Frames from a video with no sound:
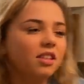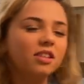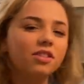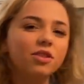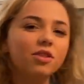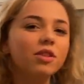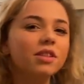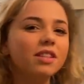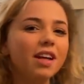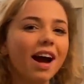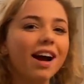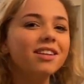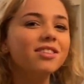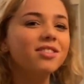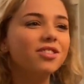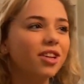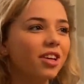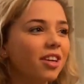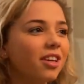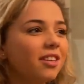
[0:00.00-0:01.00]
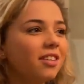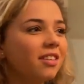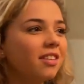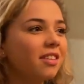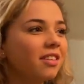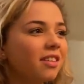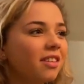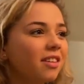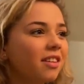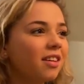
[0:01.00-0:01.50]
Do the tides turn?
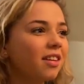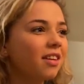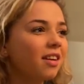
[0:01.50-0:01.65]
Yeah.